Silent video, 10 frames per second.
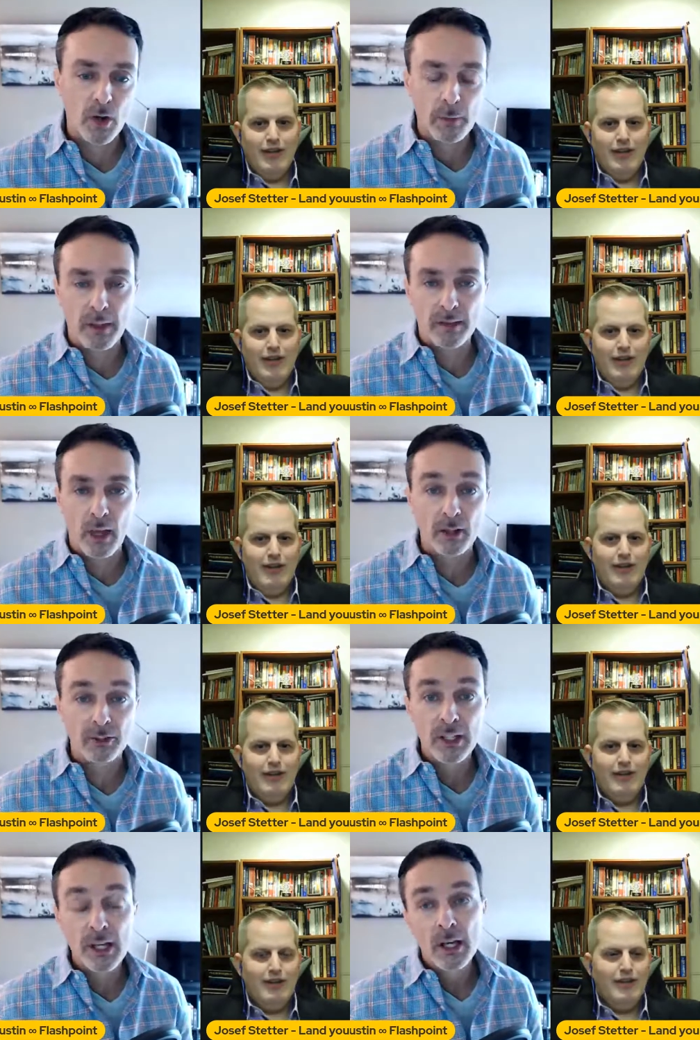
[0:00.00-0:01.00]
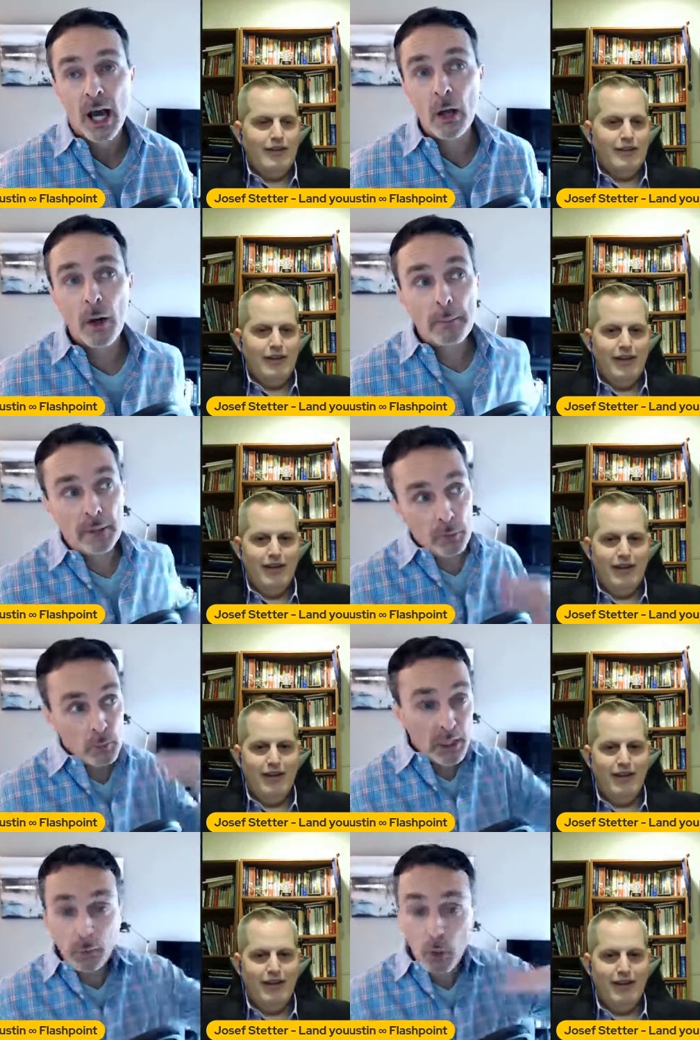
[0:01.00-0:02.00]
Speaker 1: talk about that because I, I, mean,
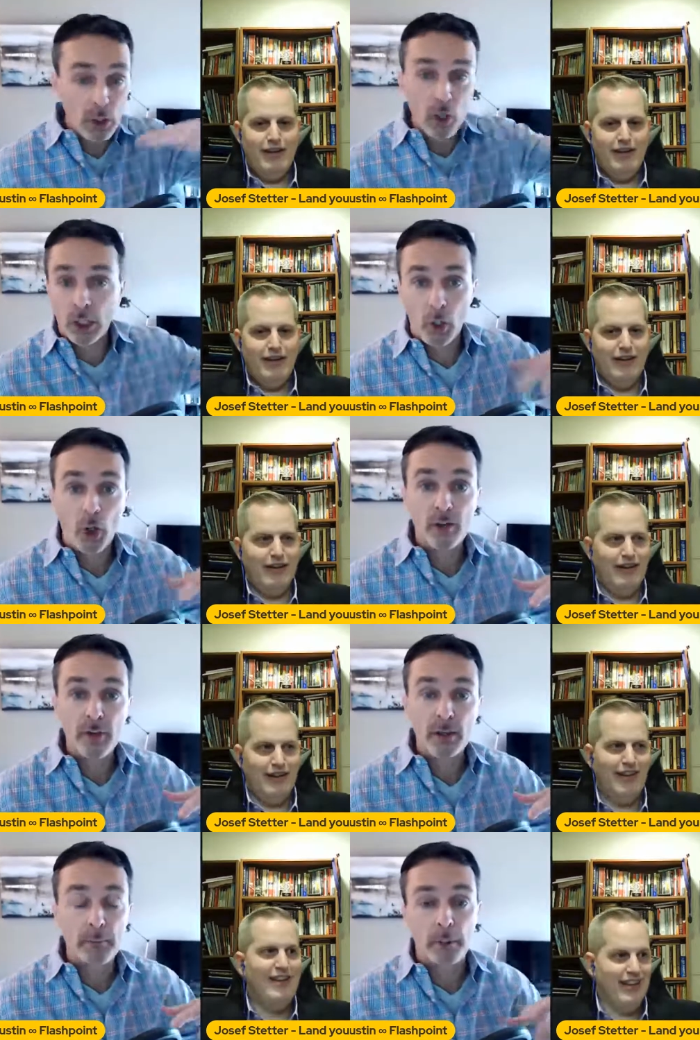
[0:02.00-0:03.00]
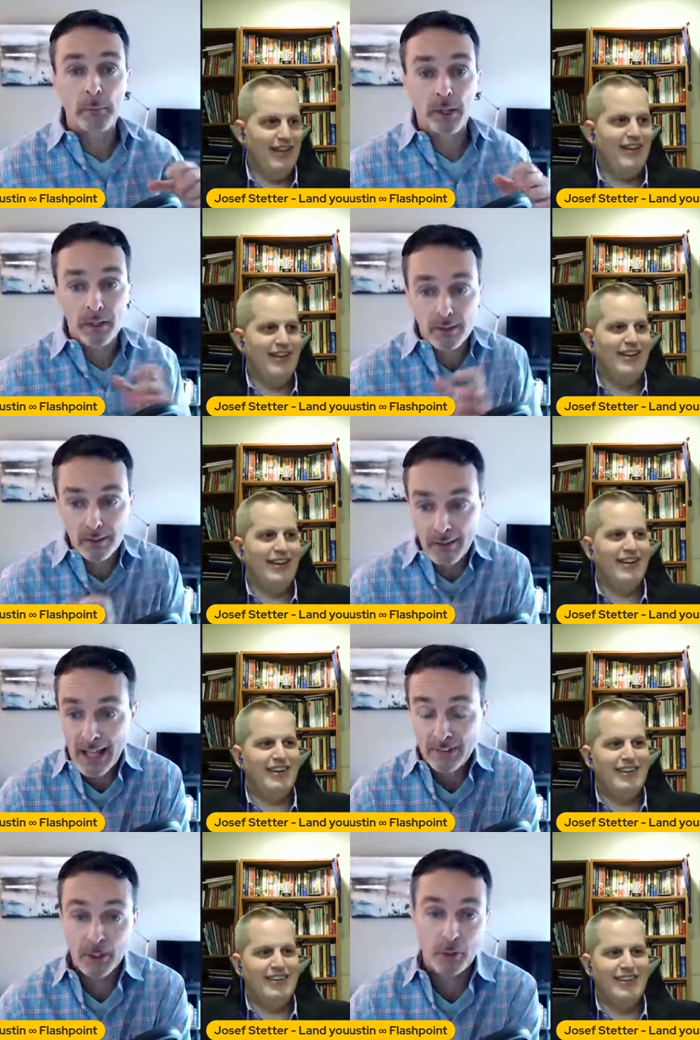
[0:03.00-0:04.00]
we, we're going to look at all of it, but but
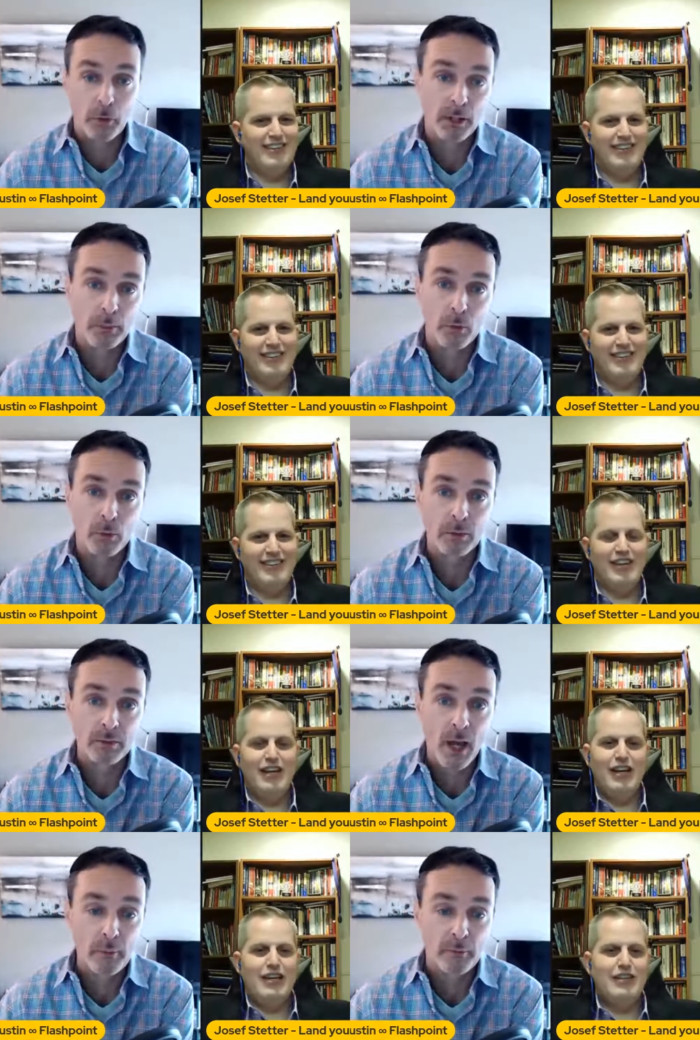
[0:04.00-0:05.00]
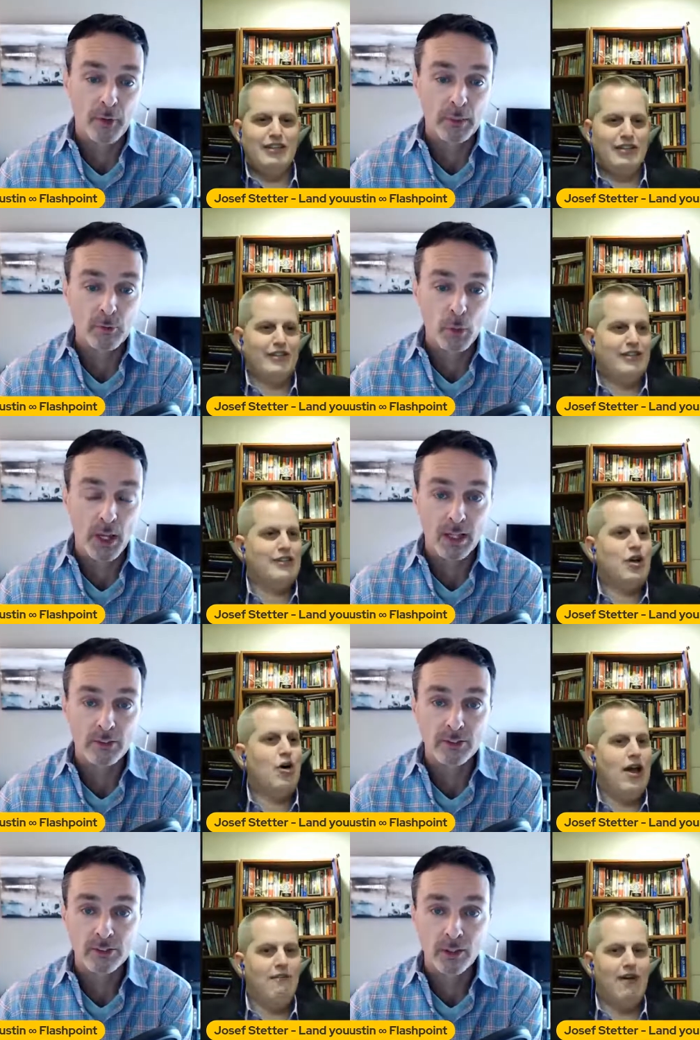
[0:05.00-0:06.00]
that's an incredible time frame, two days. So
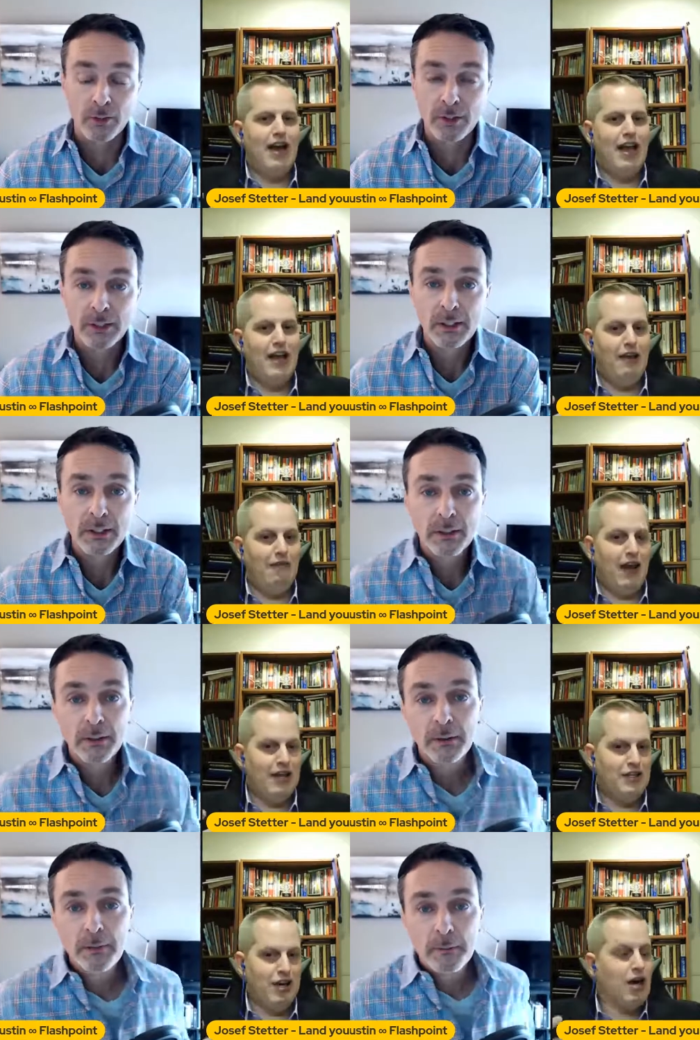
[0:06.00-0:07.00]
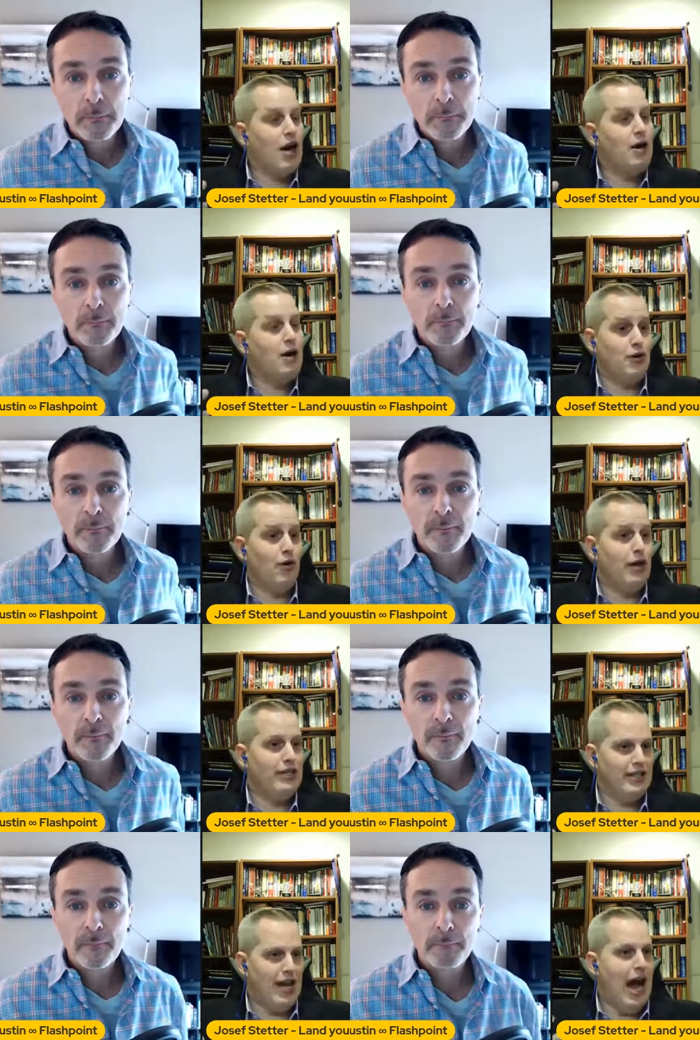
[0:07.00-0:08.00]
Speaker 2: if I if I can share a couple
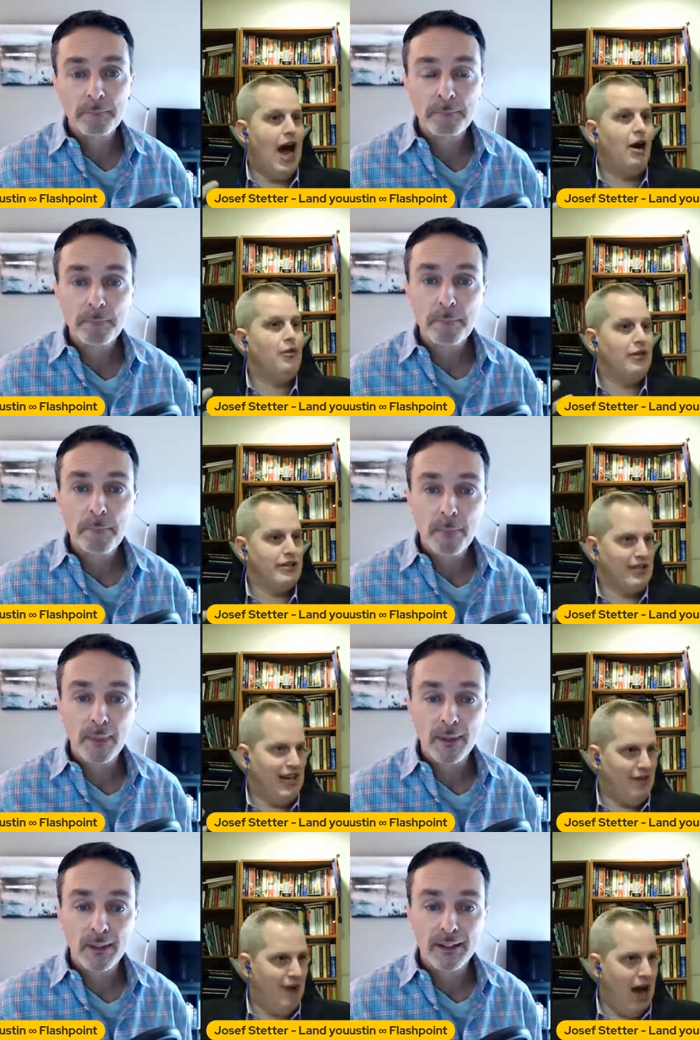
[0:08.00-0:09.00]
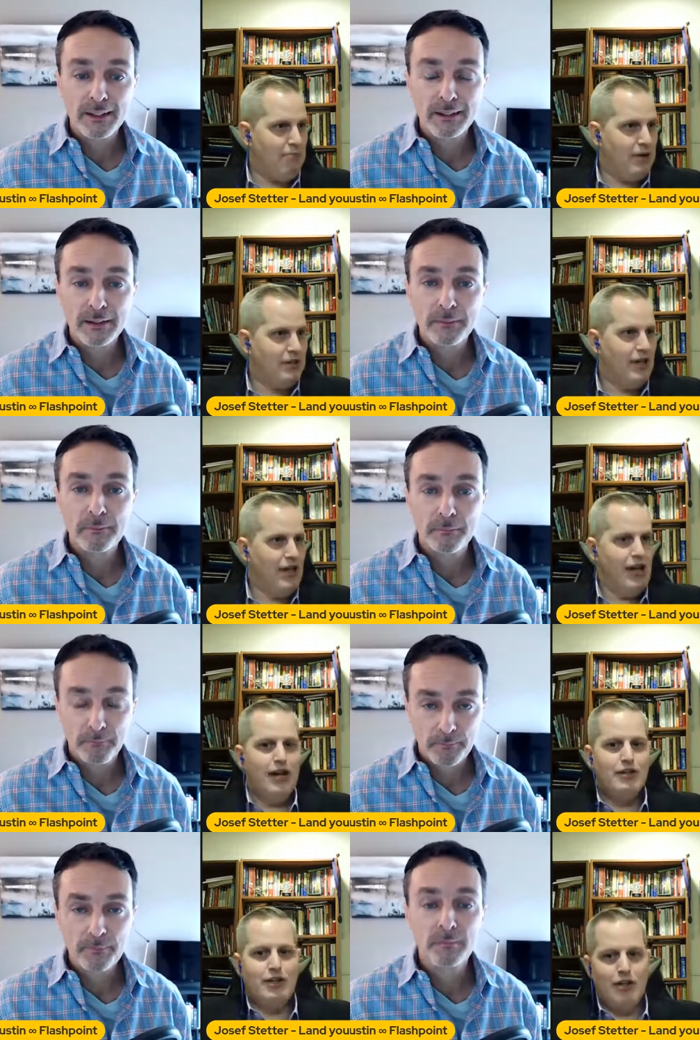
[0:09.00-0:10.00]
stories and how this kind of happened.
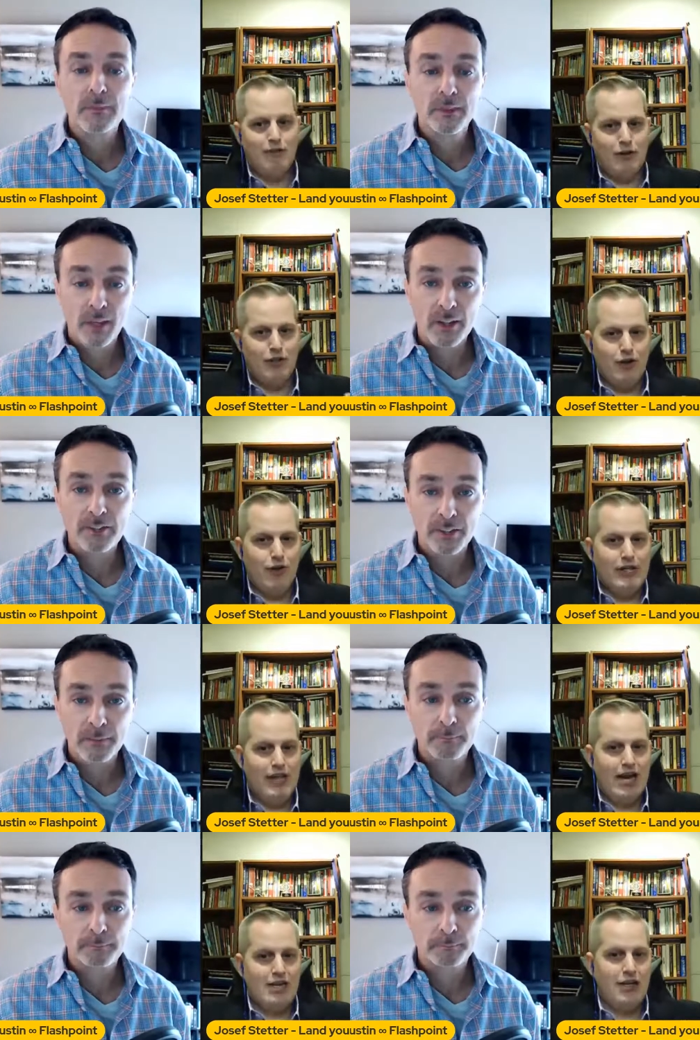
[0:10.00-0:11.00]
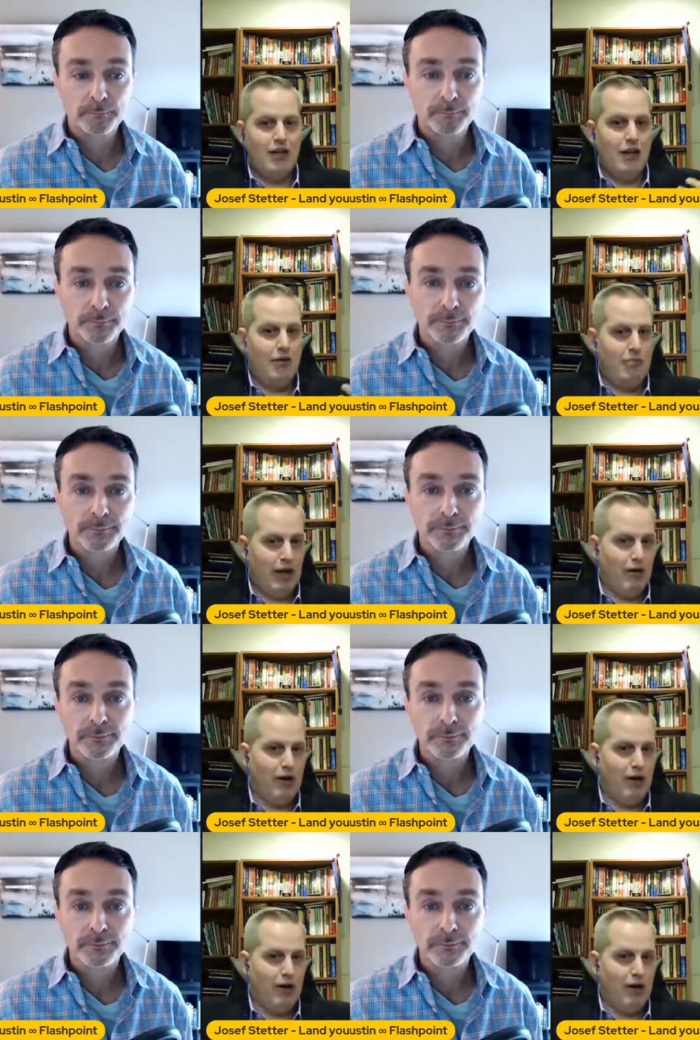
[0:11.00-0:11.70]
So the yes. first story is actually my